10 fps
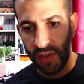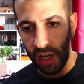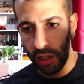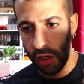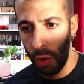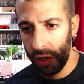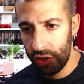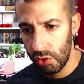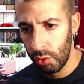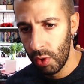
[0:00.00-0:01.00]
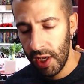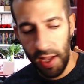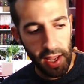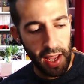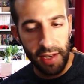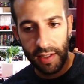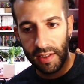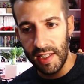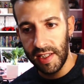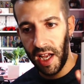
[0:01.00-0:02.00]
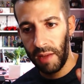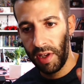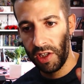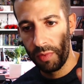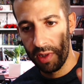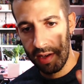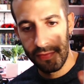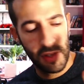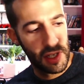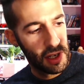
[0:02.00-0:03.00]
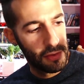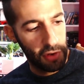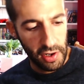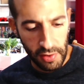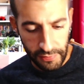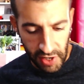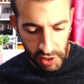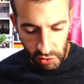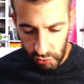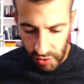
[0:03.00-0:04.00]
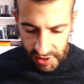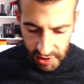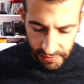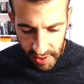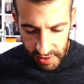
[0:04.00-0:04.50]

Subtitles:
Klonoa 2, and this game is beloved for a very good reason.